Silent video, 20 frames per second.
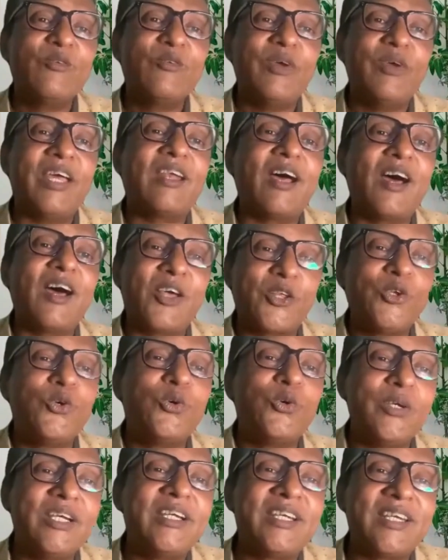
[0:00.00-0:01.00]
Where are
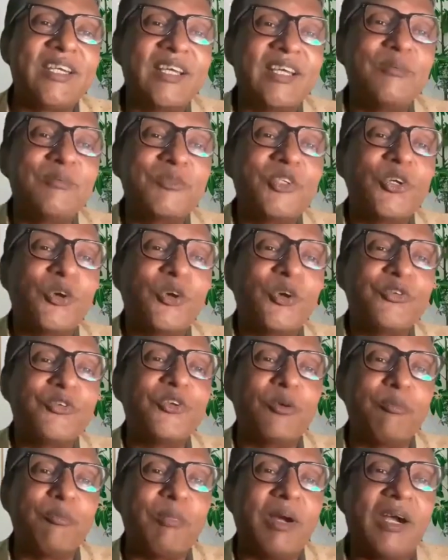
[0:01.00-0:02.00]
you in terms of
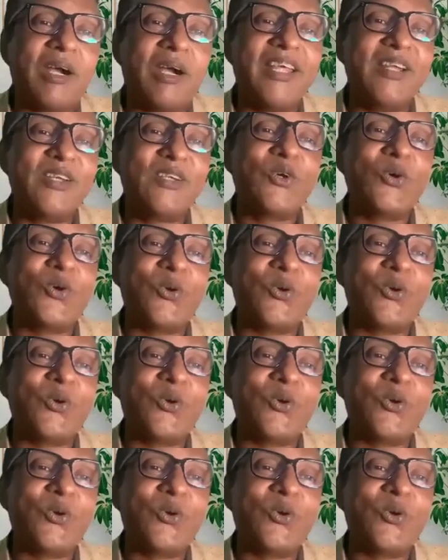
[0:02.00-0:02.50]
your mundane